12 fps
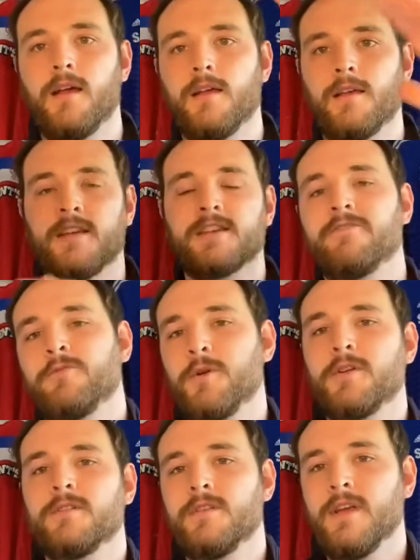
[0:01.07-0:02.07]
Yes,
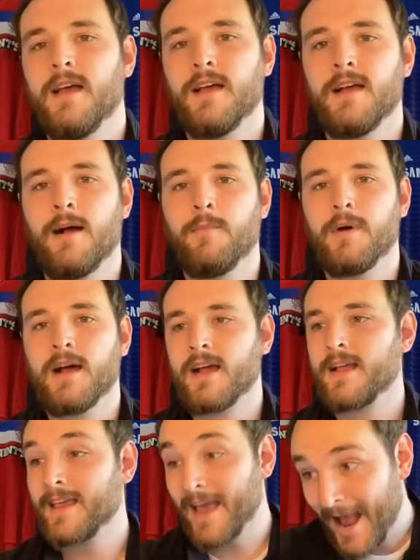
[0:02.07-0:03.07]
everyone, I'm back
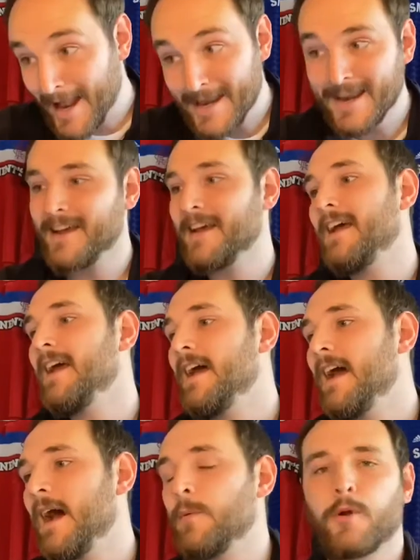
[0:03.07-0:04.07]
again.
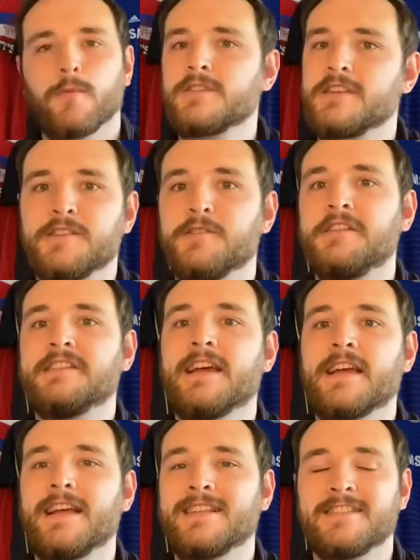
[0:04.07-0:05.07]
I promised this the other
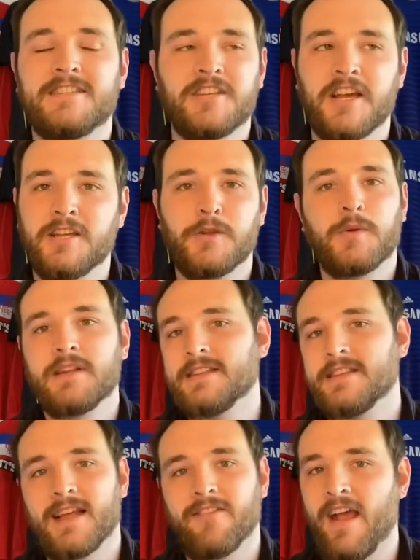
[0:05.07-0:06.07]
day. I genuinely
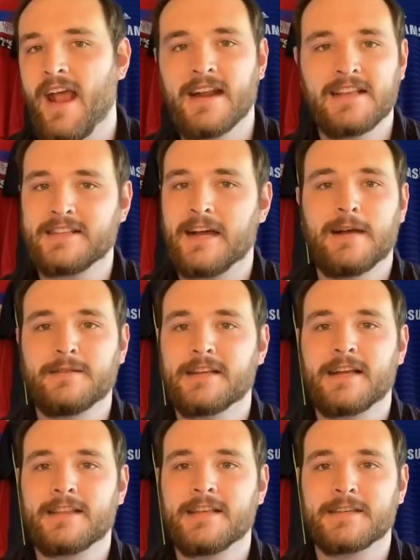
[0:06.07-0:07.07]
didn't have any time to
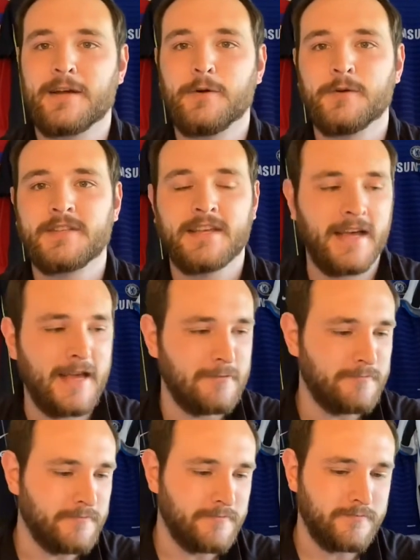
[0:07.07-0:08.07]
get this out.
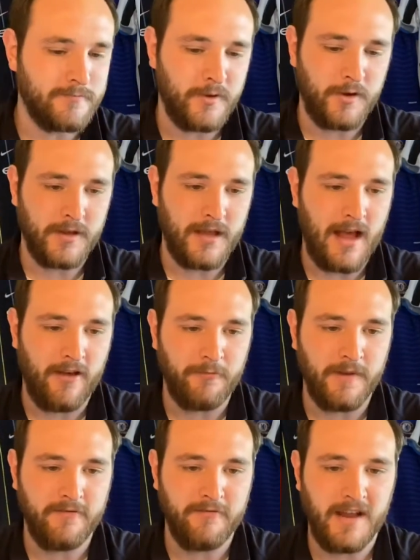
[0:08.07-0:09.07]
But yeah, I've
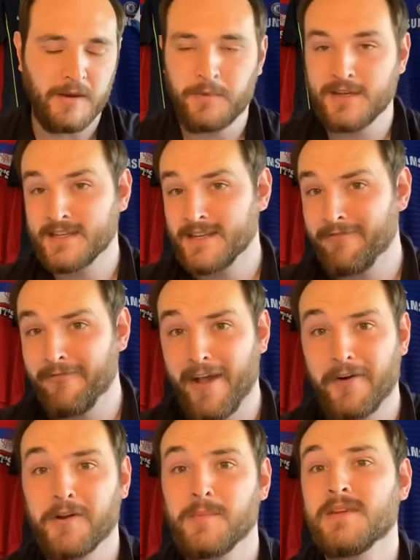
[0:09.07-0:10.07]
been very busy
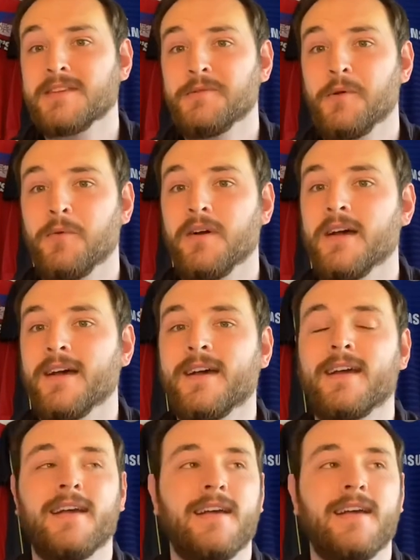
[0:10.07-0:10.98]
with work